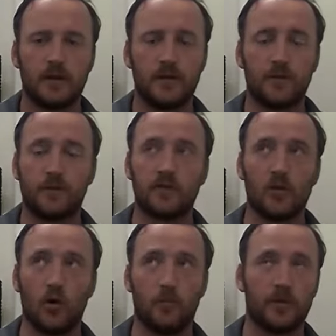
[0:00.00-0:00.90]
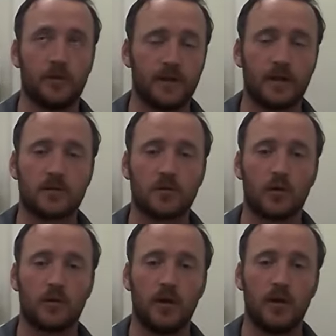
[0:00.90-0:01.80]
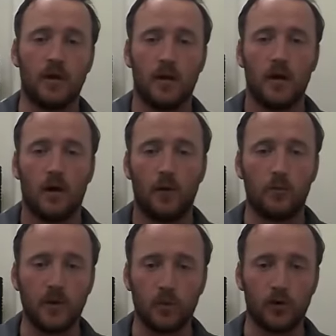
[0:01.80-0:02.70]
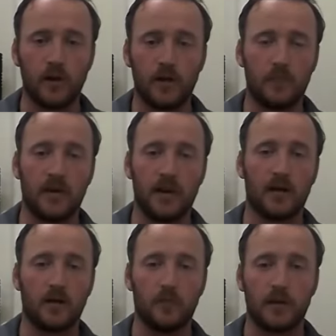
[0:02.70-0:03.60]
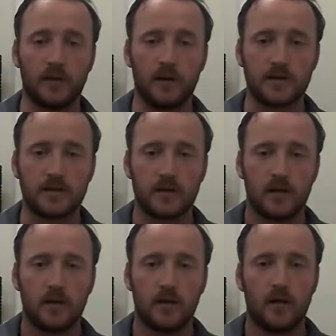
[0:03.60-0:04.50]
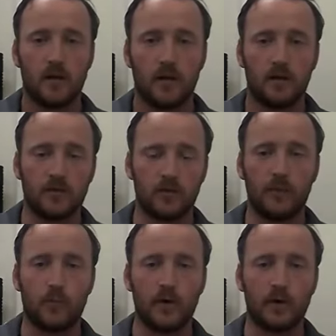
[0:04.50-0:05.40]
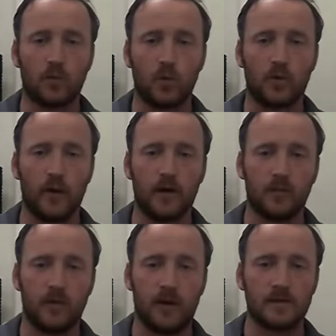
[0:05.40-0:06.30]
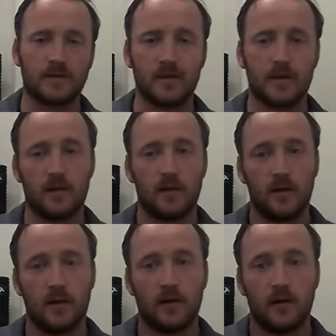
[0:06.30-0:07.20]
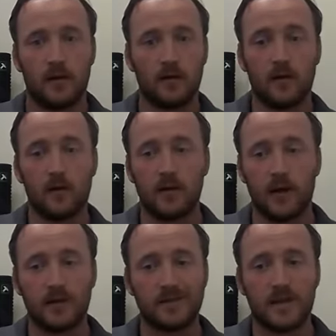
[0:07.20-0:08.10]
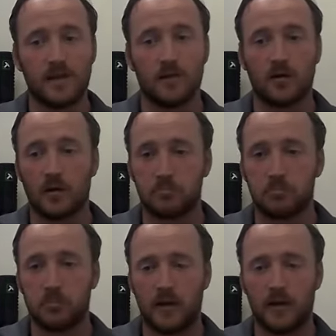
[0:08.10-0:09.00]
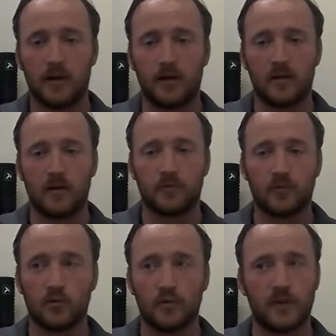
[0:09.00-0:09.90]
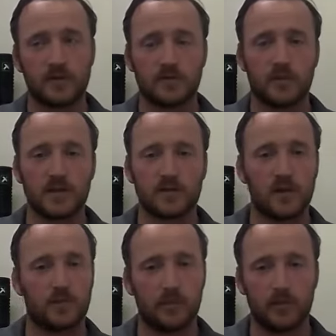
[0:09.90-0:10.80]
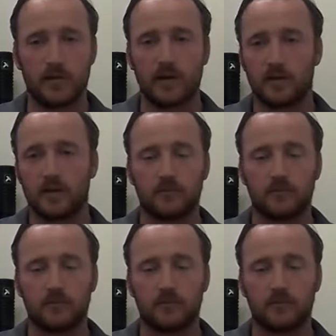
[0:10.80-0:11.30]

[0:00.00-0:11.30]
if a physio opened next door to me I wouldn't be worried he'd be taking all my clients. You know, I'd be willing to walk with him and say, or her, and say, look, uh, if there's two physios in one street, people would think